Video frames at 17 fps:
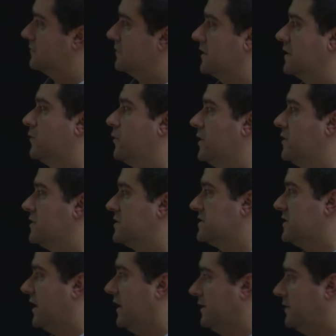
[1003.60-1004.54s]
query
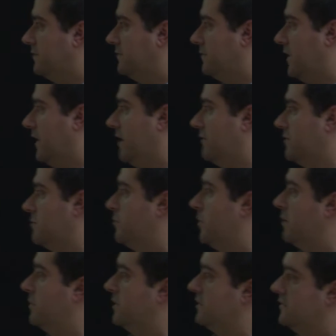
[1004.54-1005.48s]
side, I've
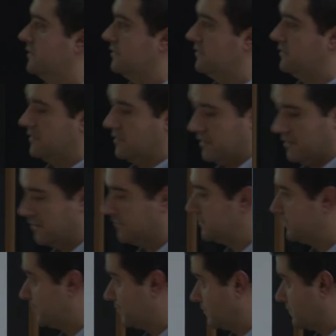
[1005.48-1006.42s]
implemented the
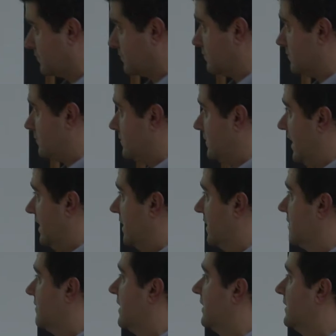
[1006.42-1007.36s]

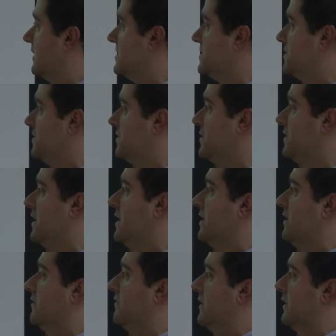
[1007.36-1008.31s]
event listener.
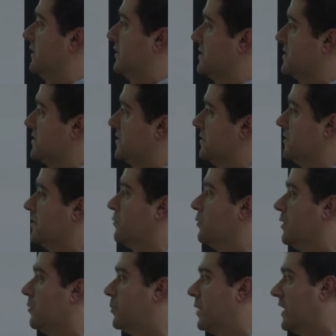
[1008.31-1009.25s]
Event listener
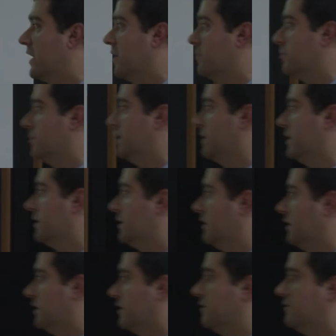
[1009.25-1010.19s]
will pick up the
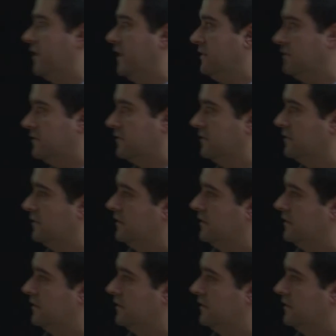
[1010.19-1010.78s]
event,